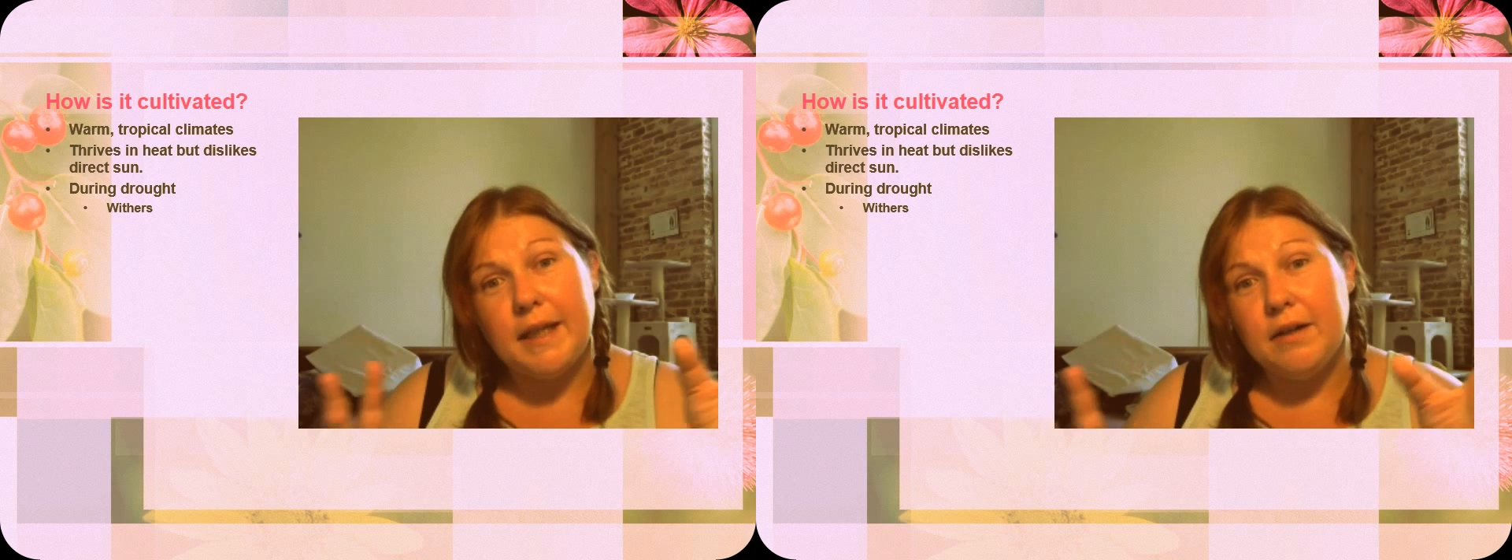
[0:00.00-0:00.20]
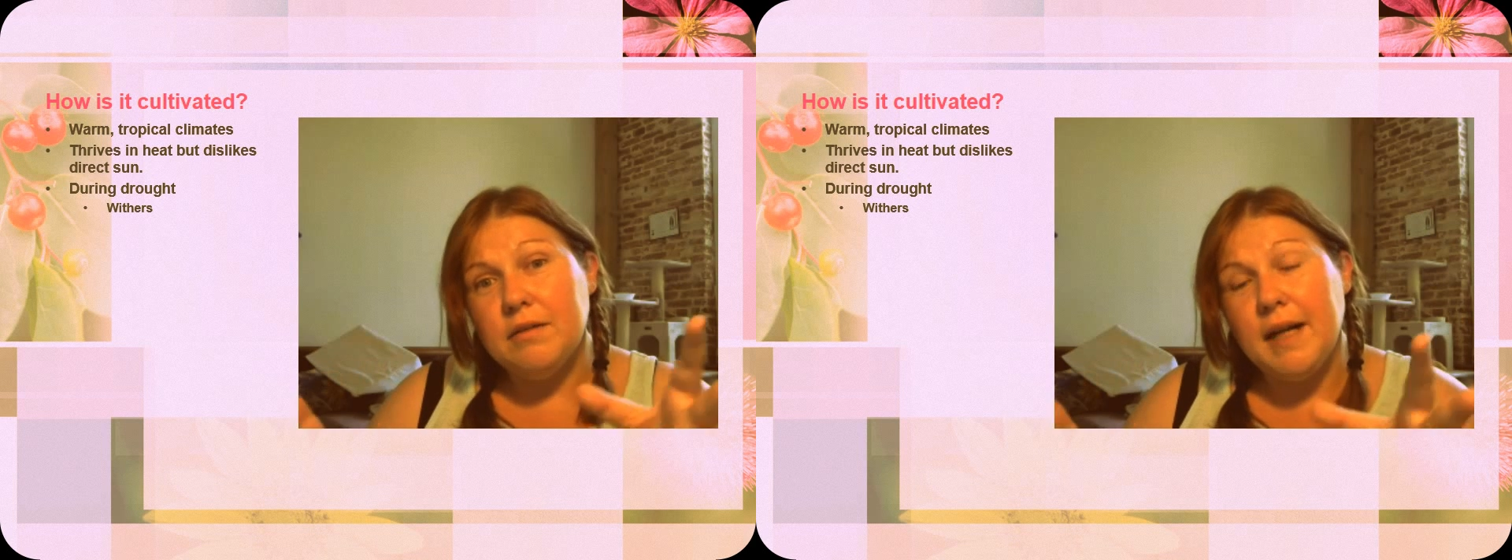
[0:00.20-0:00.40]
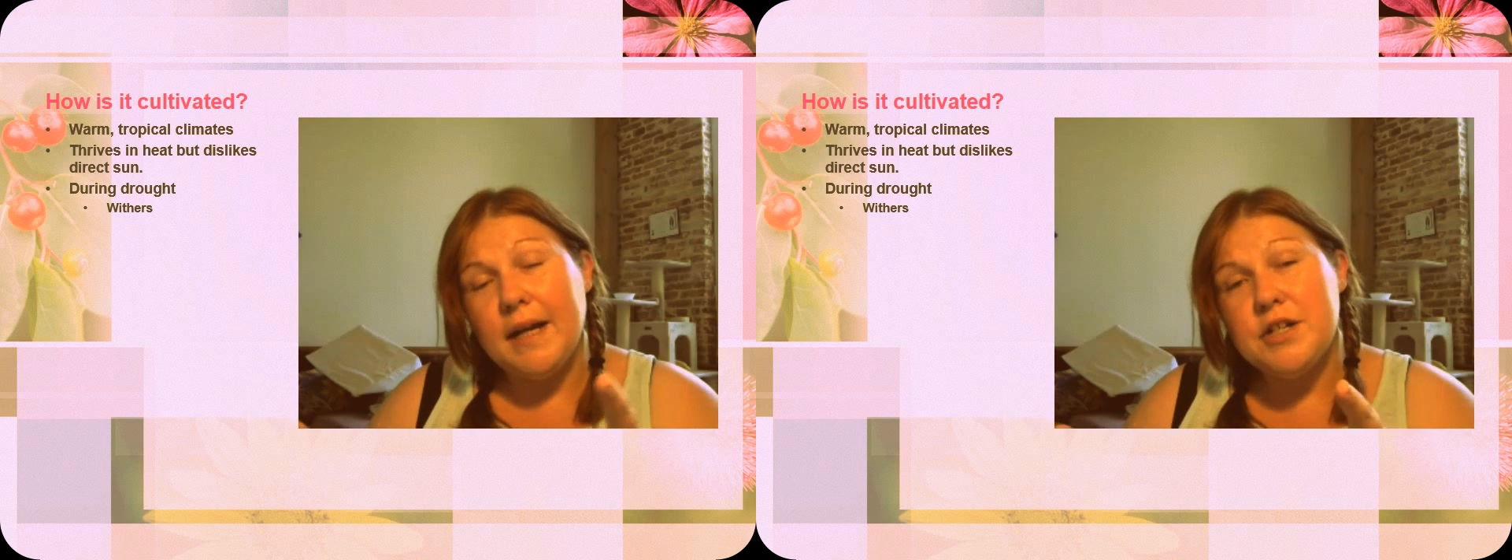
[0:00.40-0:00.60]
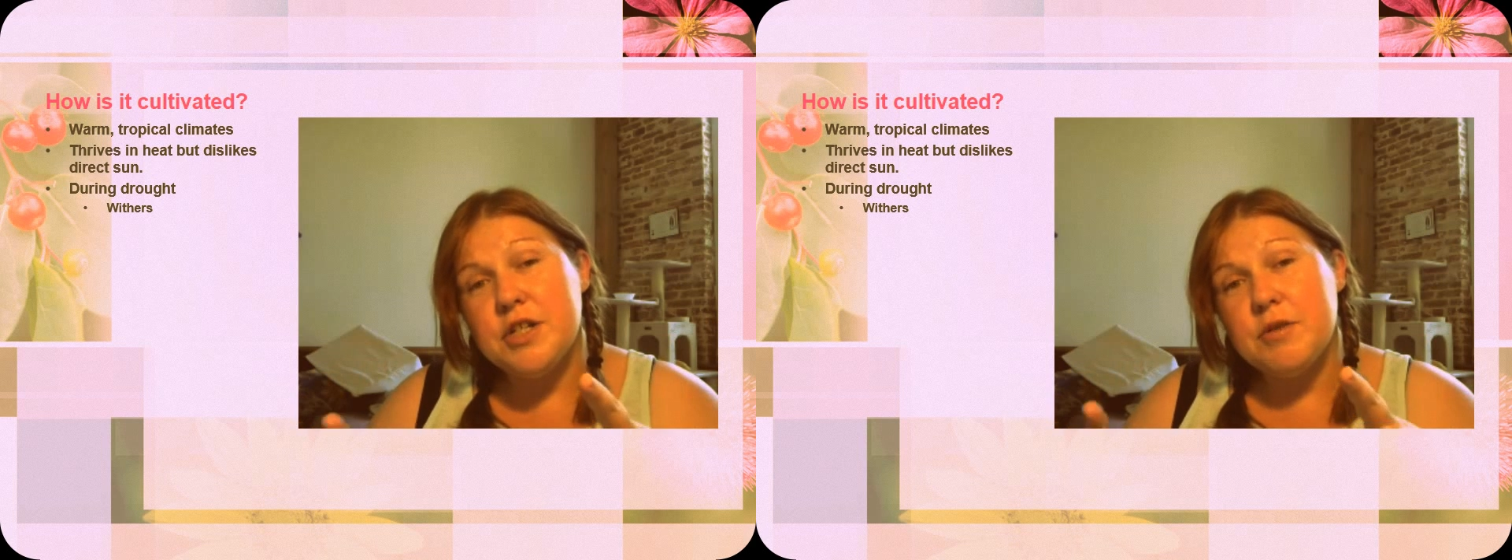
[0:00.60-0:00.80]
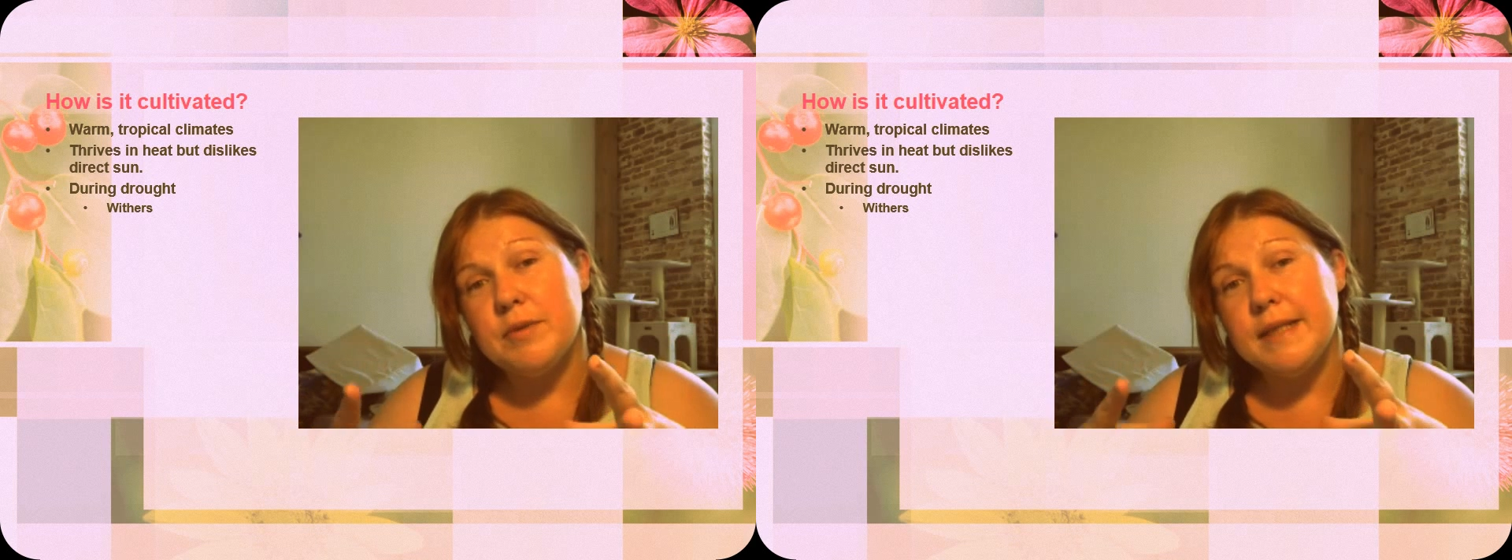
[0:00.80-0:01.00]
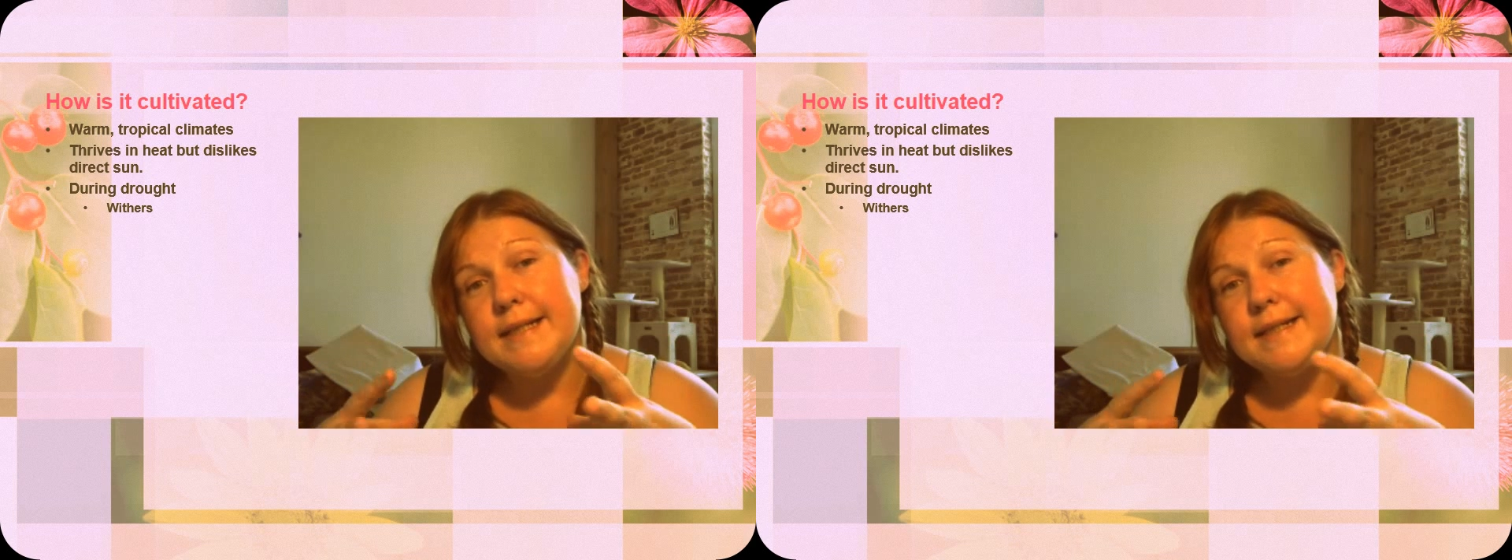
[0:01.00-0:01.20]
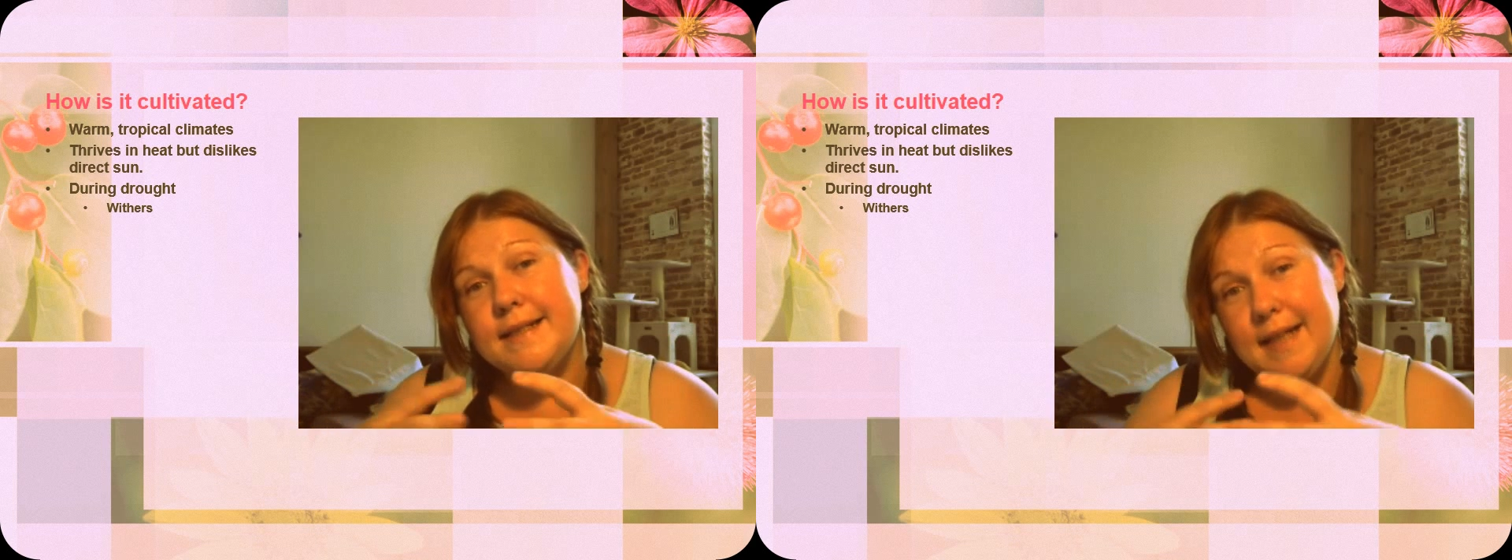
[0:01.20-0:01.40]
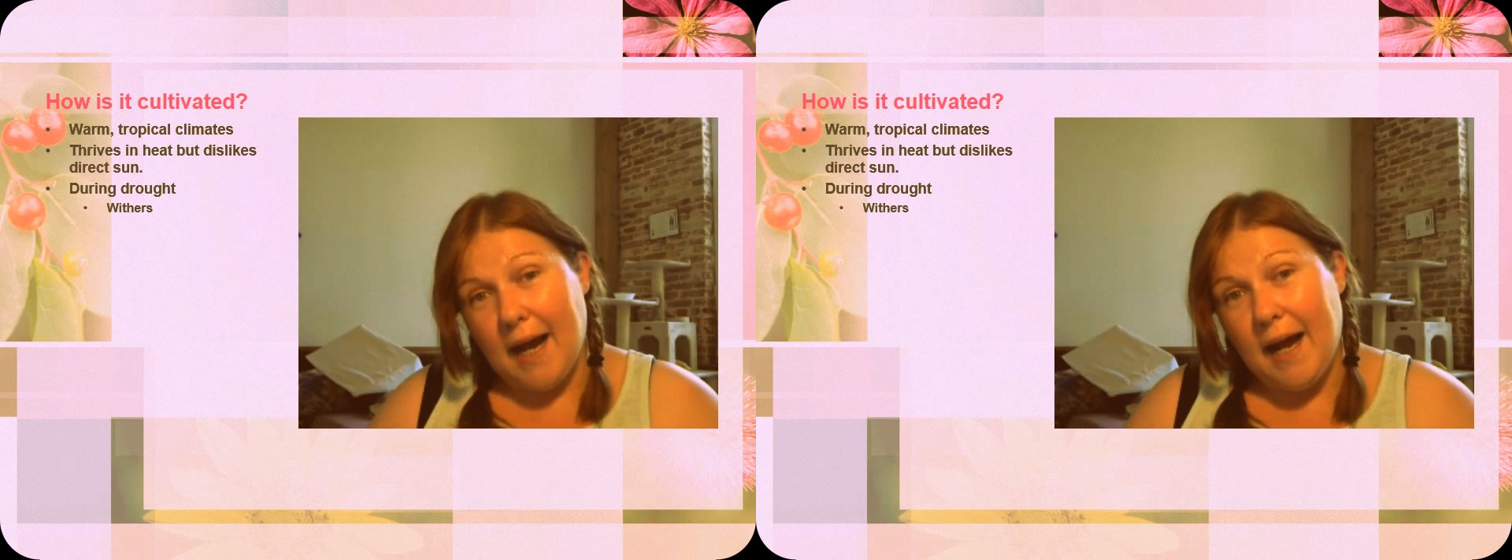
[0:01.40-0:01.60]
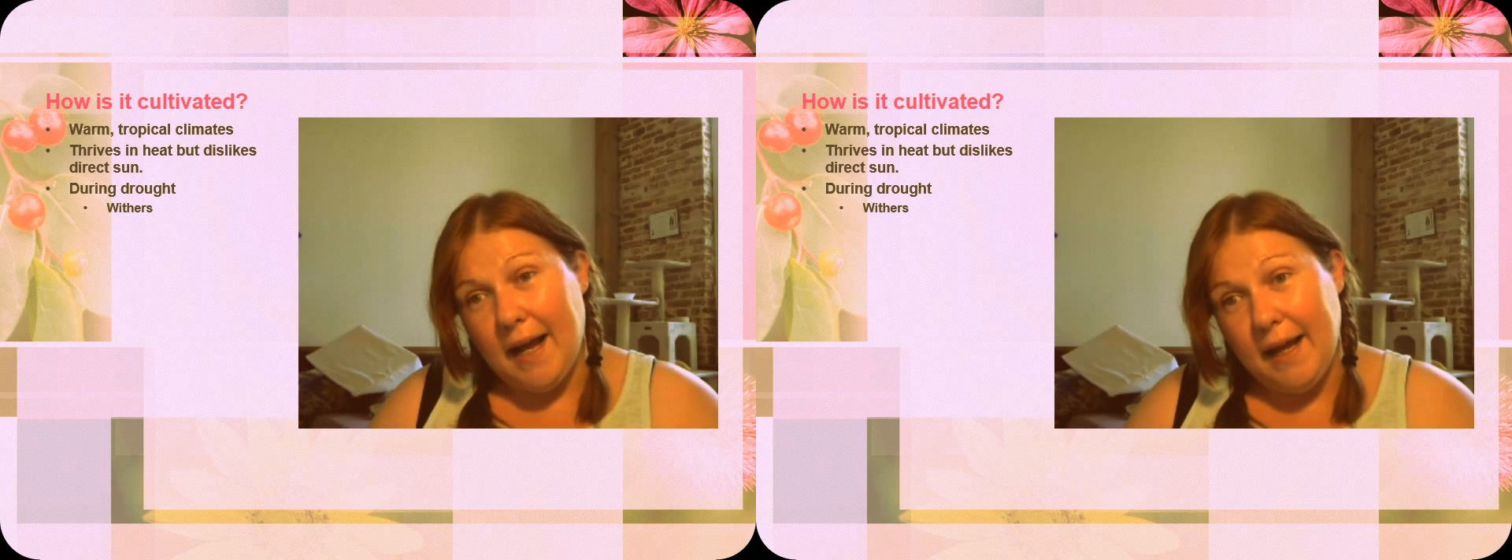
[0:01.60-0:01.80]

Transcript: They don't actually really die.